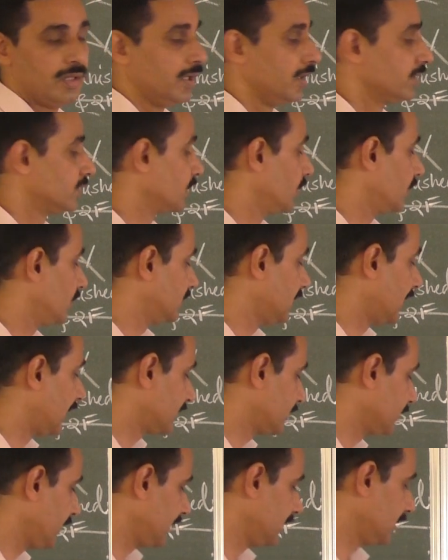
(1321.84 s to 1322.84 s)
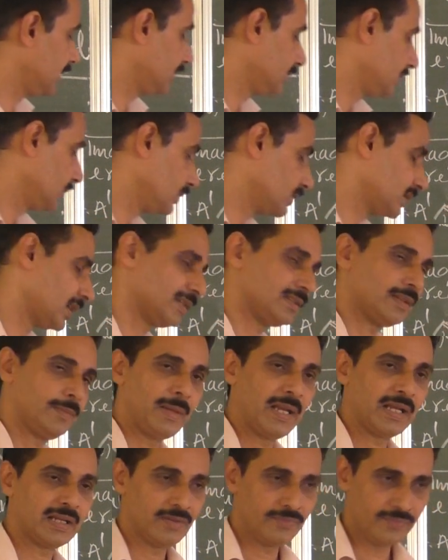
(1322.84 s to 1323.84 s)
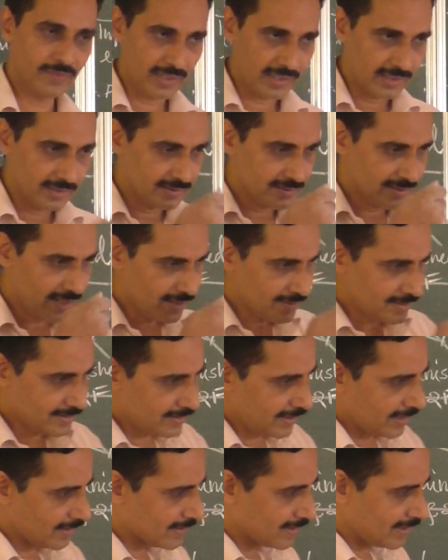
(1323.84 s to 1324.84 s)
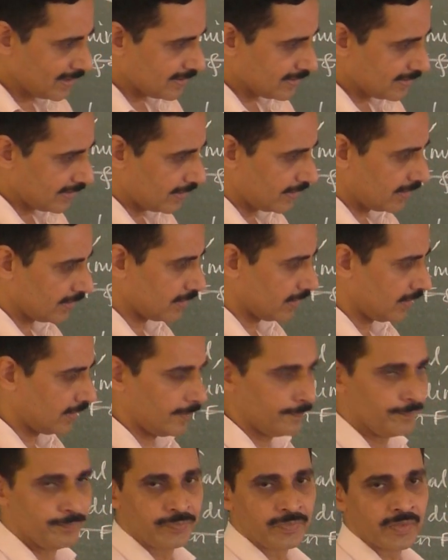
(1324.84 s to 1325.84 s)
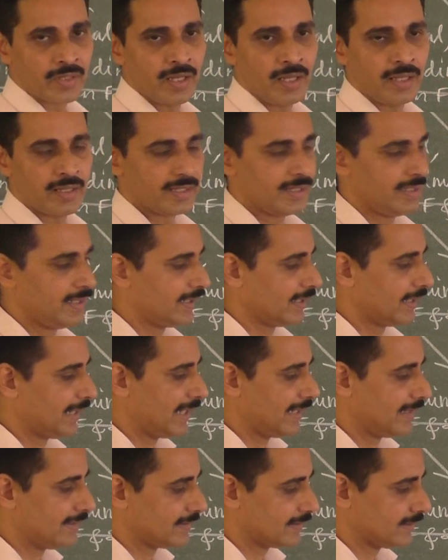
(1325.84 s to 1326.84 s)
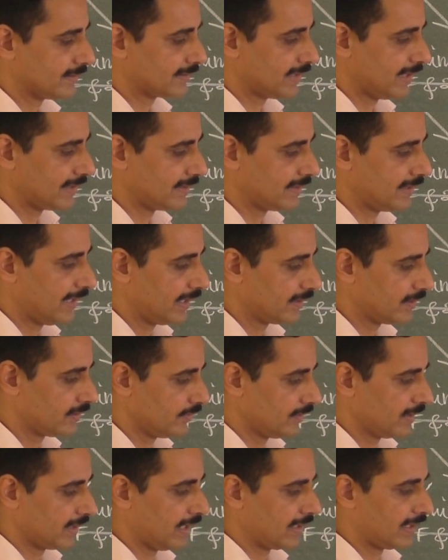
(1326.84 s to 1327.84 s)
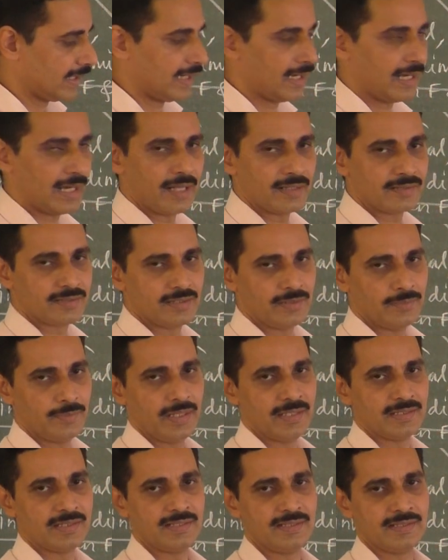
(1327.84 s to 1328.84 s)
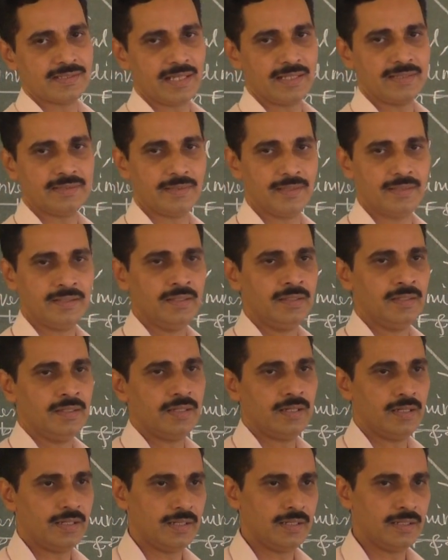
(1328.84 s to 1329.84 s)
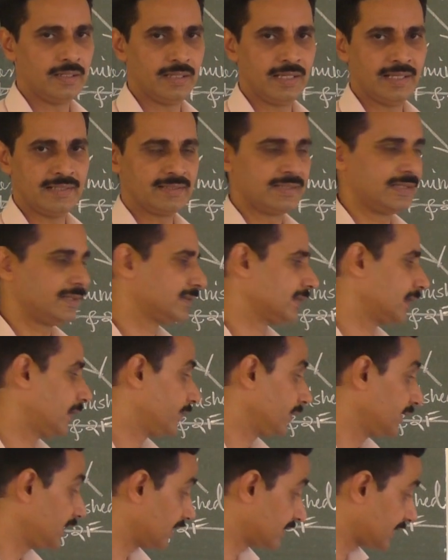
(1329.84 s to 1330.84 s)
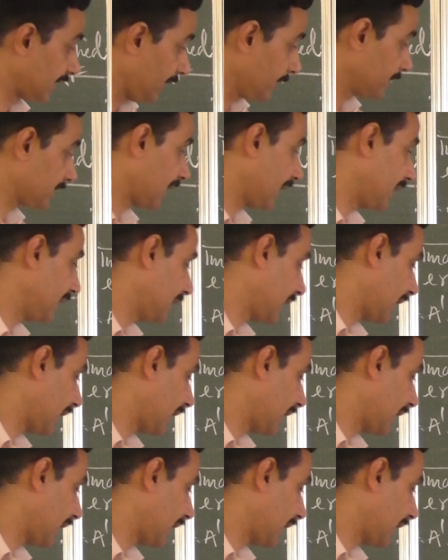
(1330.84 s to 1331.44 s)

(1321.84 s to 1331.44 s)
So that's why it is used as a magnifier. Just adjust the reading lens such that you will get enlarged image inside the lens itself in the same side